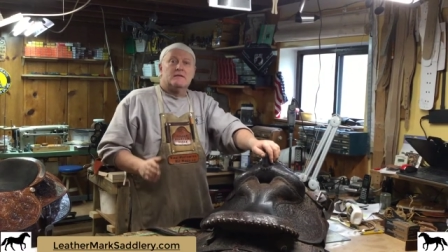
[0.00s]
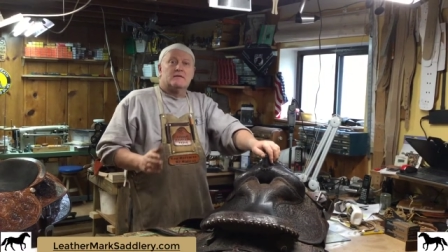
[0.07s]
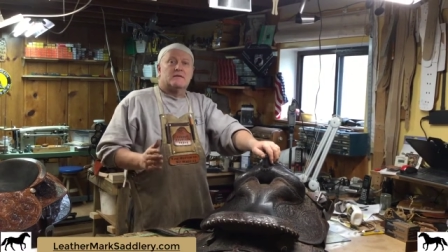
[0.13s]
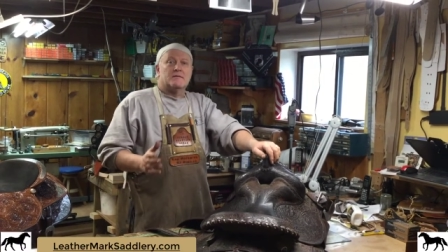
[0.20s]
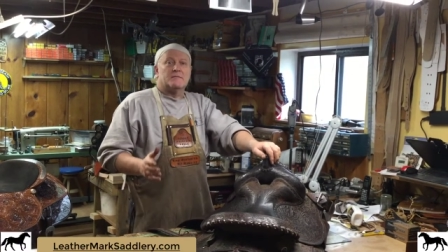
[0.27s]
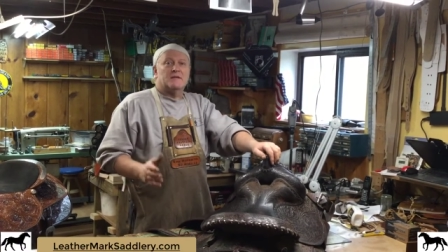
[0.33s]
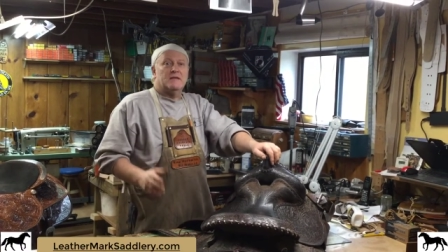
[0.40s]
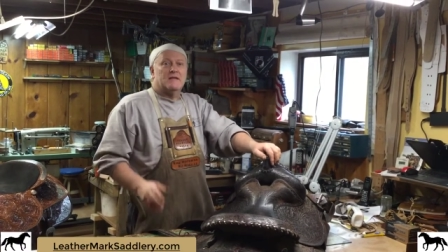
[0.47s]

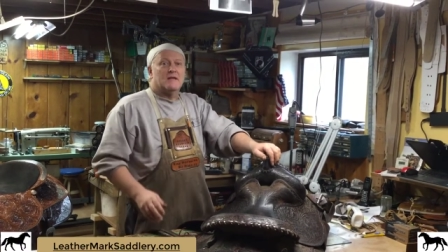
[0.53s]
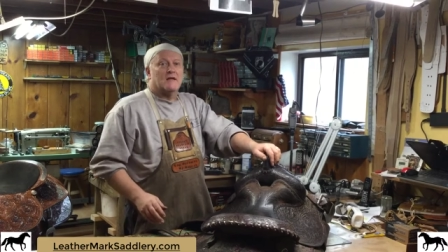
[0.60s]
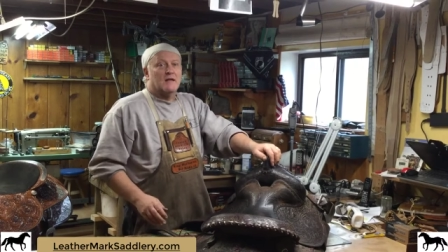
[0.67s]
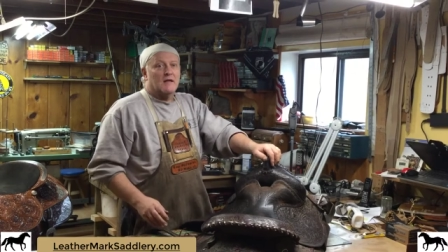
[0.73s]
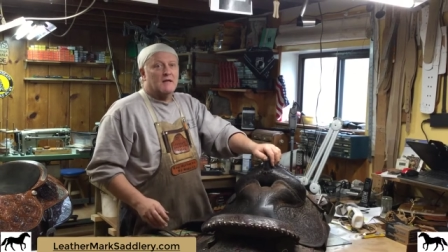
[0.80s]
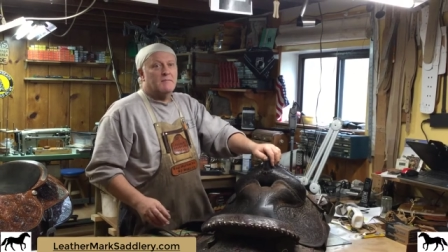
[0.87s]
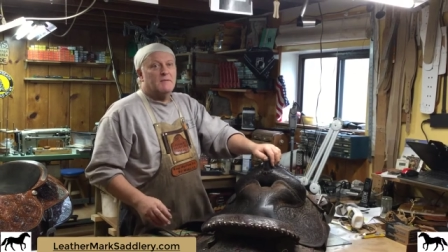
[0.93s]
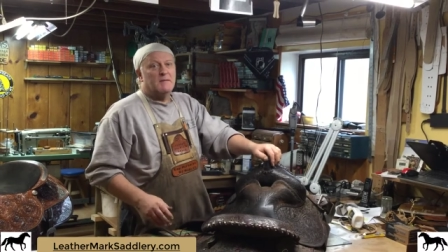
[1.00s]
something that a
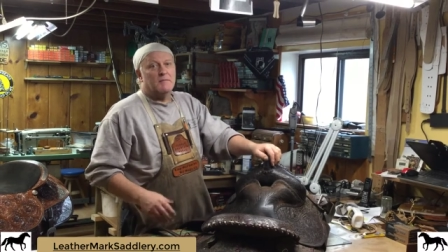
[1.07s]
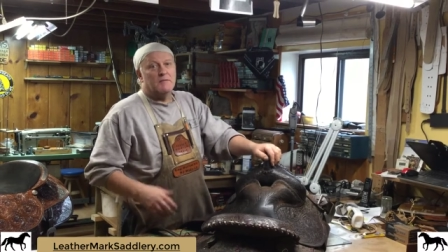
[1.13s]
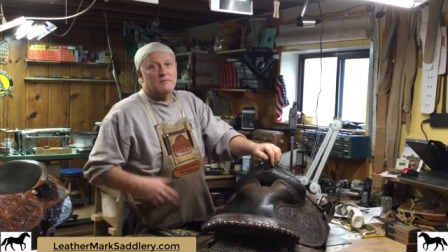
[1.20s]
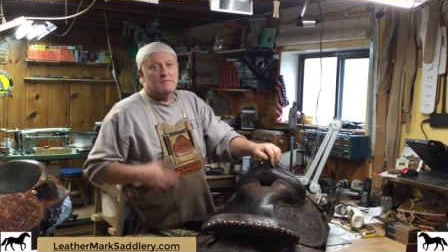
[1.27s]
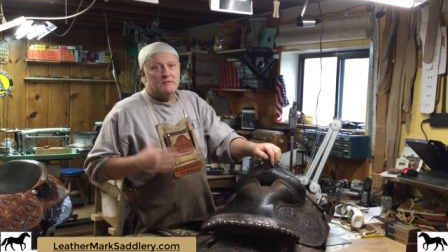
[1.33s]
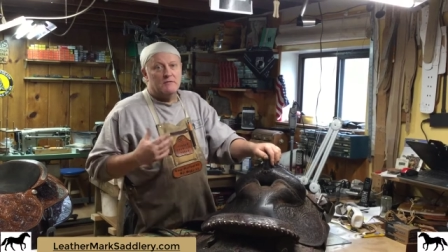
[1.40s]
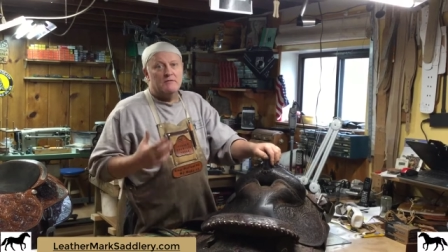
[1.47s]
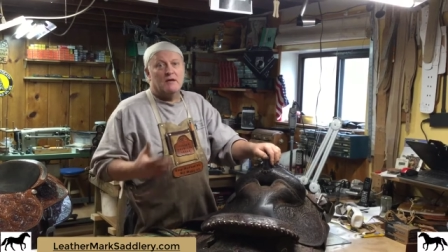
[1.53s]
lot of
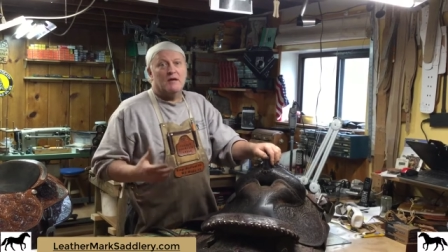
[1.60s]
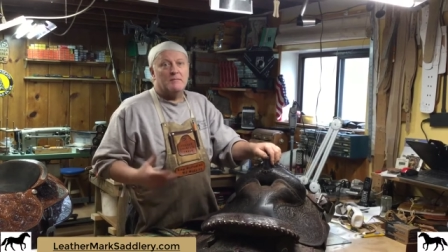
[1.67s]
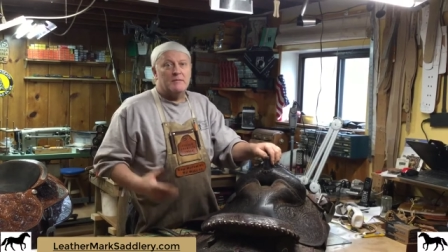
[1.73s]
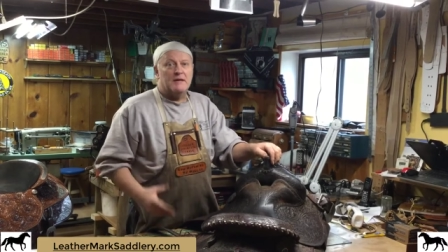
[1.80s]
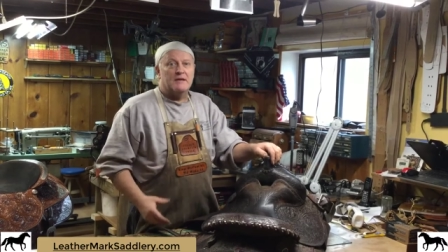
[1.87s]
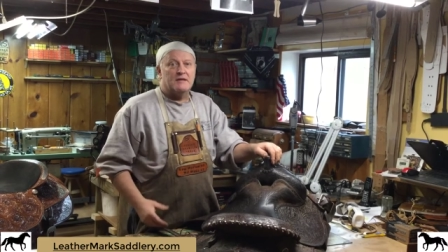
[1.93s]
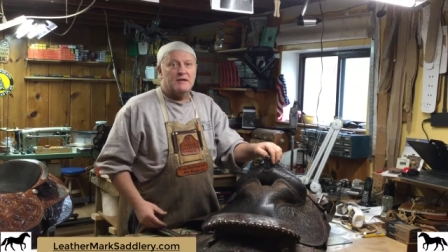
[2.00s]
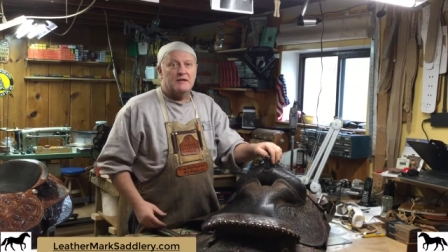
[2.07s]
people do not
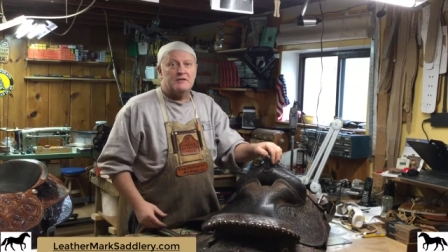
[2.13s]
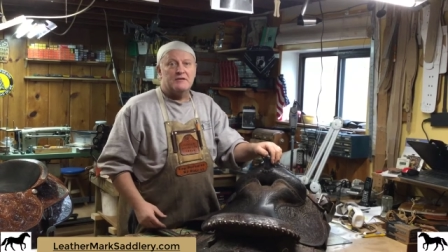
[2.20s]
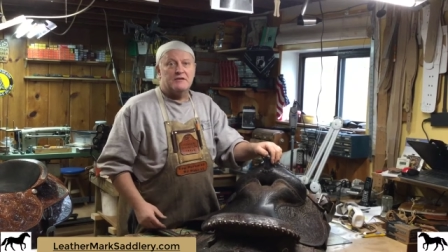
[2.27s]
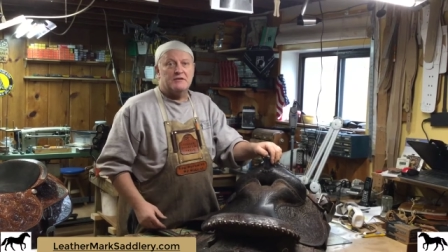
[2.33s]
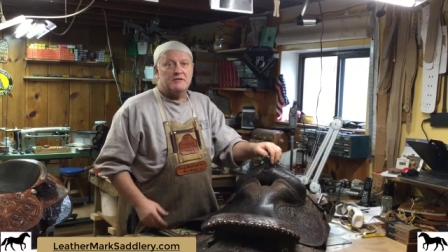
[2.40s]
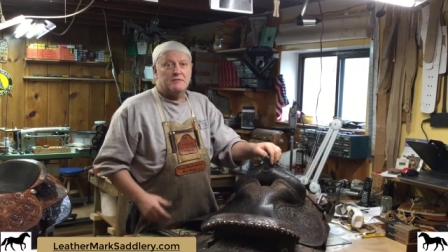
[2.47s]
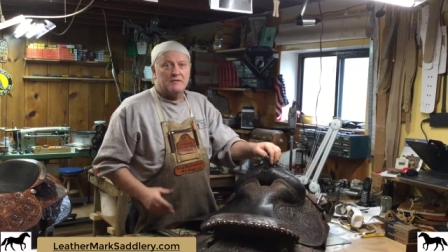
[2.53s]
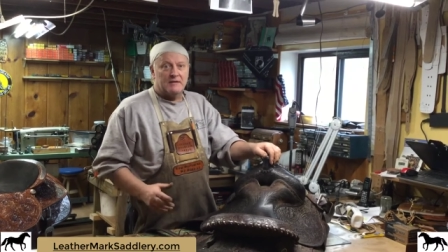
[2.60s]
pay
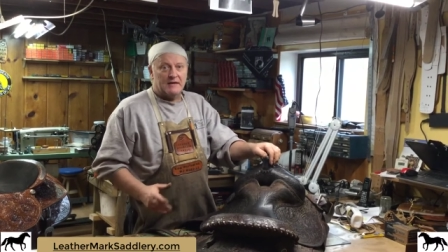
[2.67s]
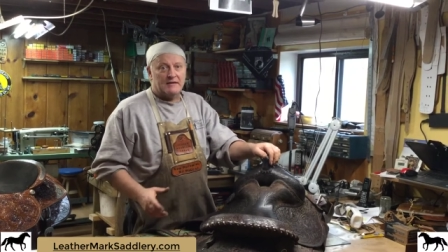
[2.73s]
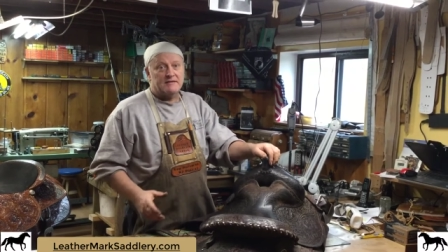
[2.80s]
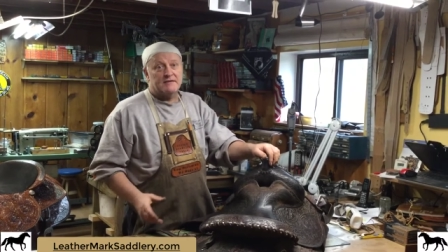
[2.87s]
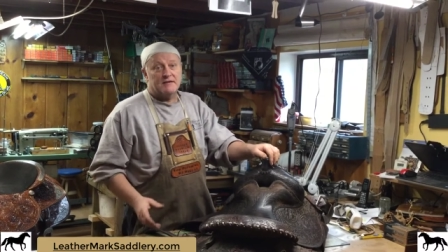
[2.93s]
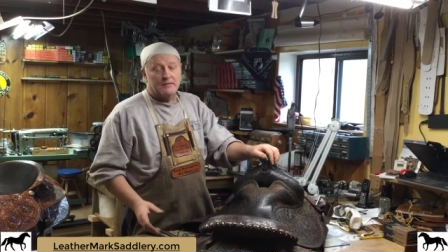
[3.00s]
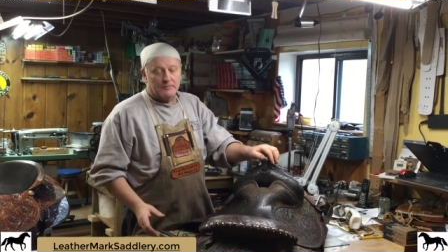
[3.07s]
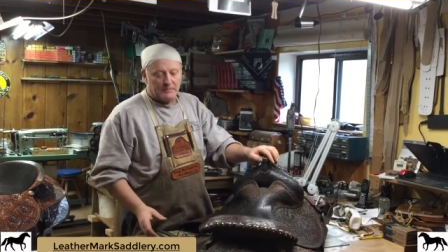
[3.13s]
attention to, and
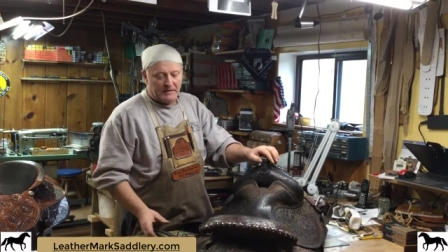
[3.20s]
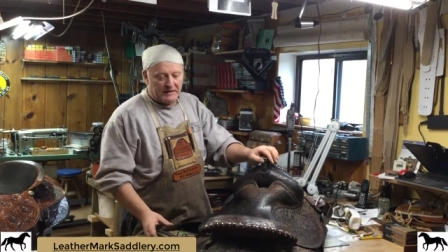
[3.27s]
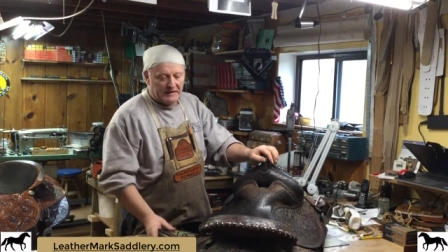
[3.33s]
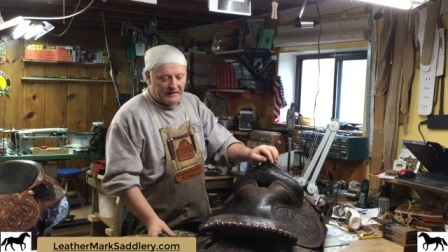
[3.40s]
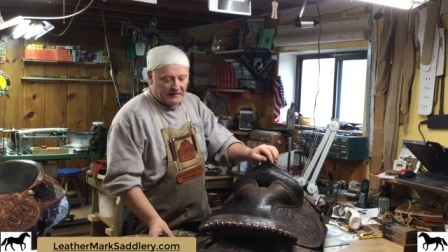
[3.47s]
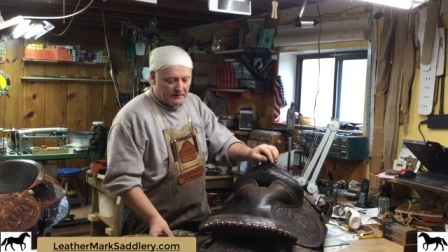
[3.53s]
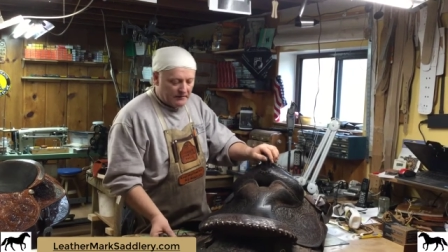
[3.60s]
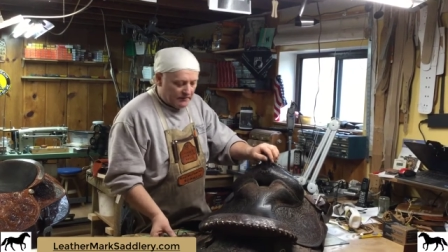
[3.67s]
that's their
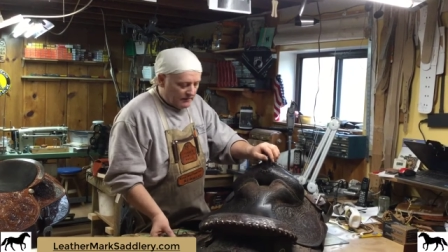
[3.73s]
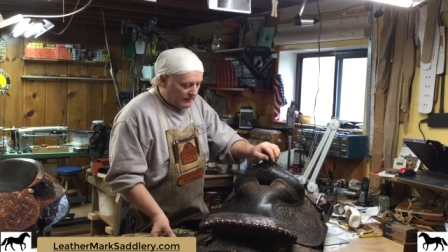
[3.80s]
rigging.